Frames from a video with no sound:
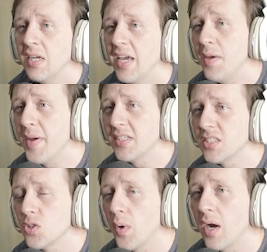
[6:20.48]
It makes it
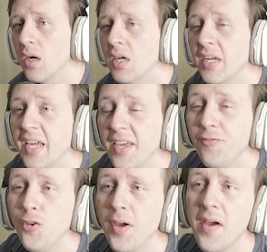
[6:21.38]
to where if
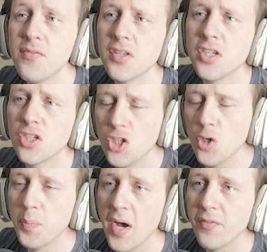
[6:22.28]
you have the Cuckoo
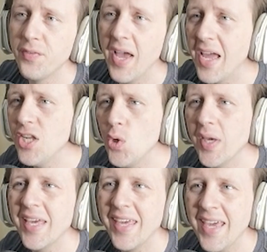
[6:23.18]
buff and you
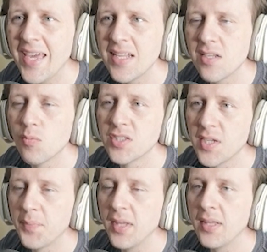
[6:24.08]
get hit with
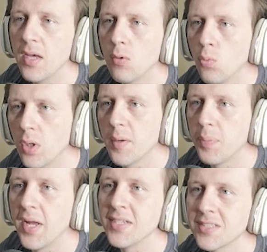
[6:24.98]
something that would
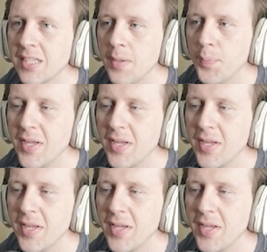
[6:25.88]
apply sleep,